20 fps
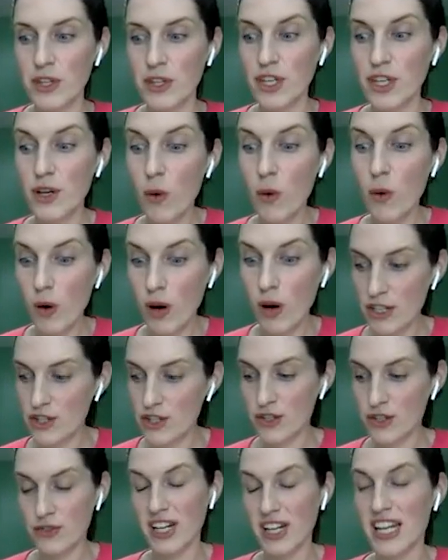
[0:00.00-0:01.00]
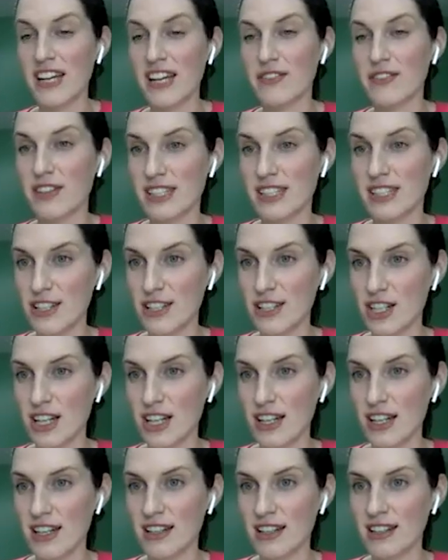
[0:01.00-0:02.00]
your treating
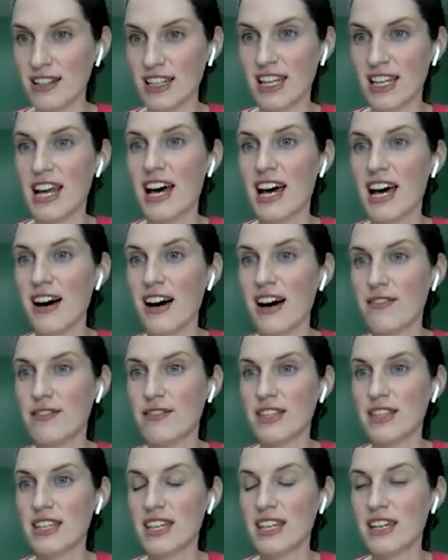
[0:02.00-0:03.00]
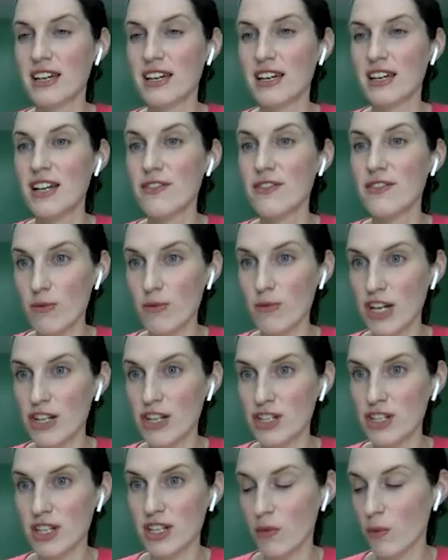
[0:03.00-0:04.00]
physician can have the
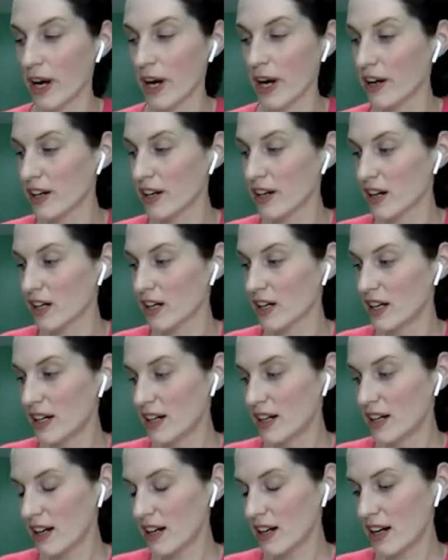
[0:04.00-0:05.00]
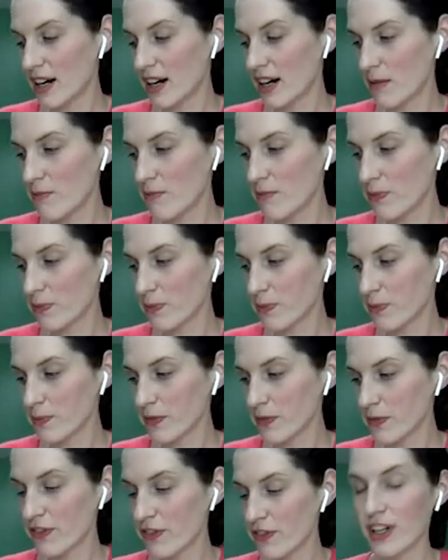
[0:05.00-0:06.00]
information where you're
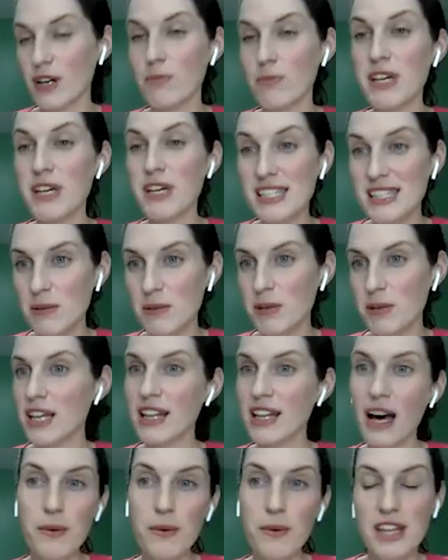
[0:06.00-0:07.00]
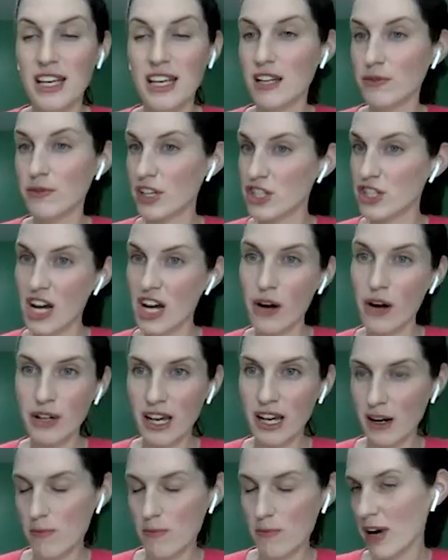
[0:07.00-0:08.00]
for your PCP. That way they can reach out,
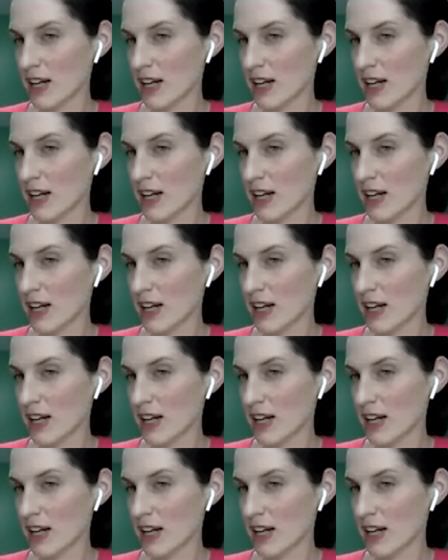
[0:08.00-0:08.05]
get your